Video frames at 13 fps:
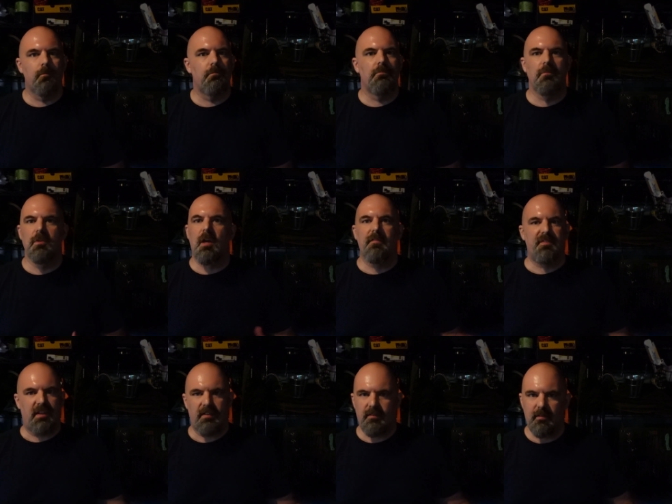loved
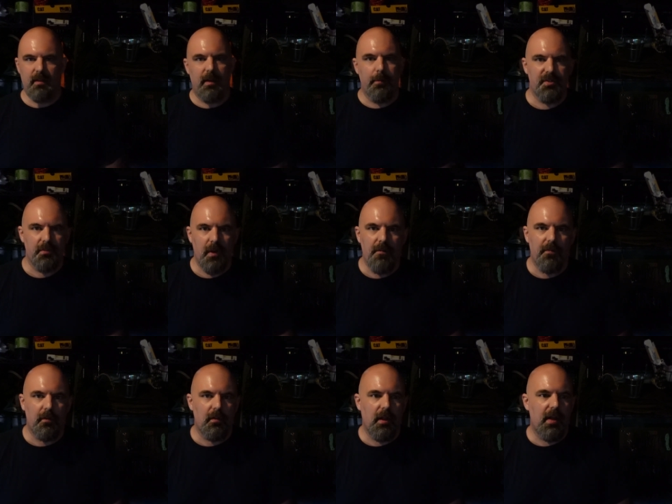it. It was a
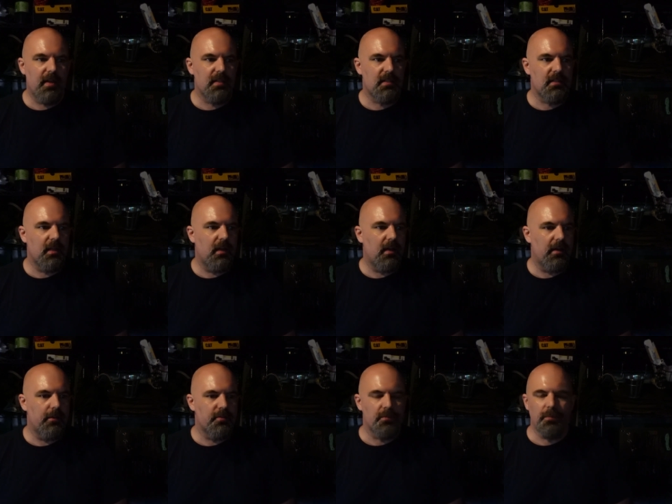rifle class.
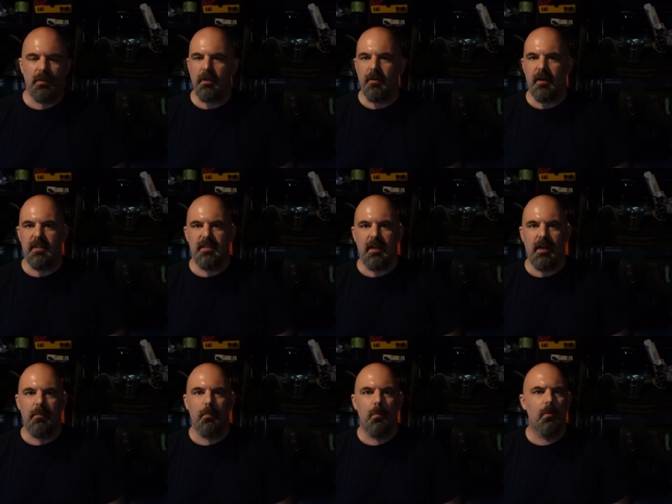It was a really great
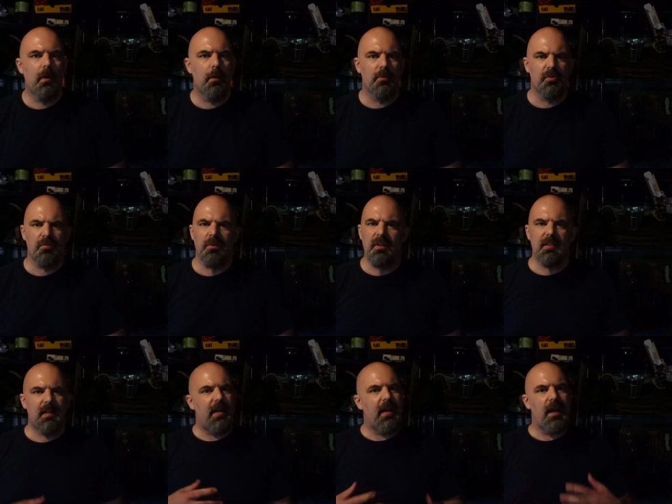time. It was really
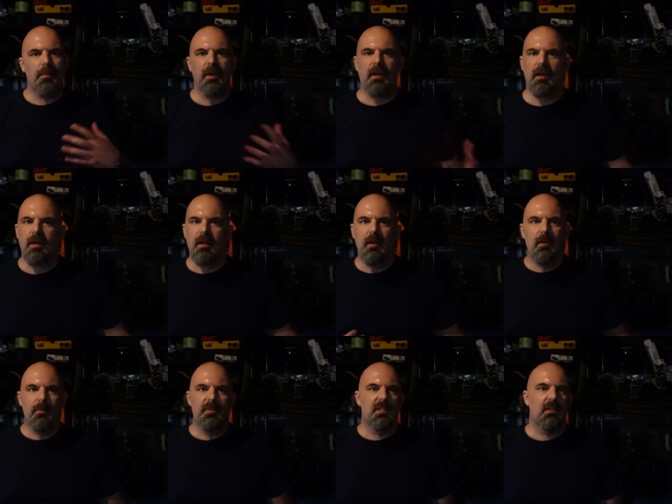dynamic.
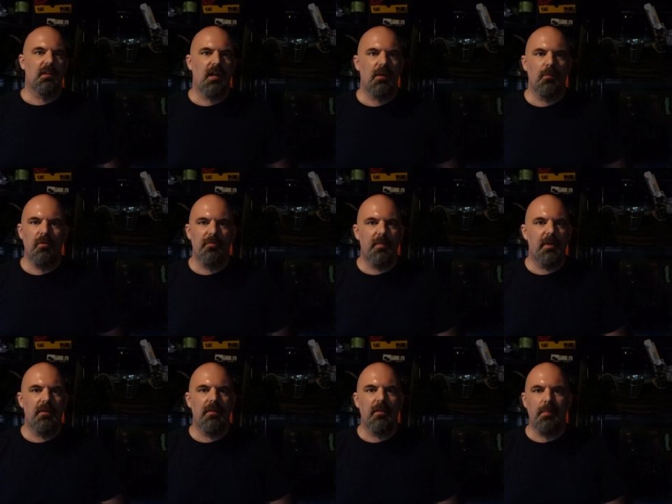We did a lot of
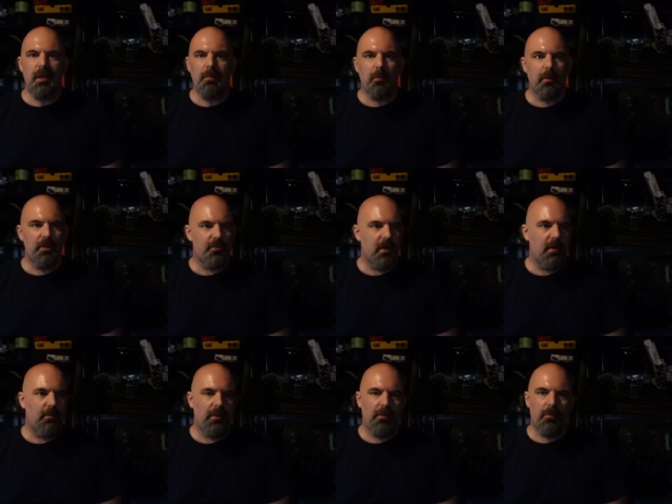movement. The people we
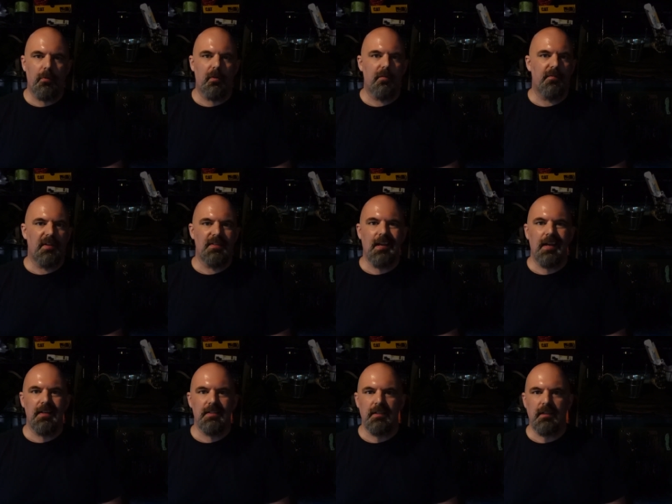trained with were
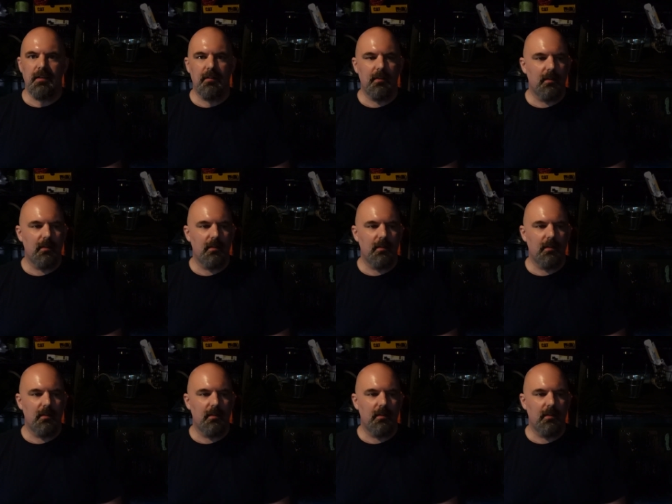fantastic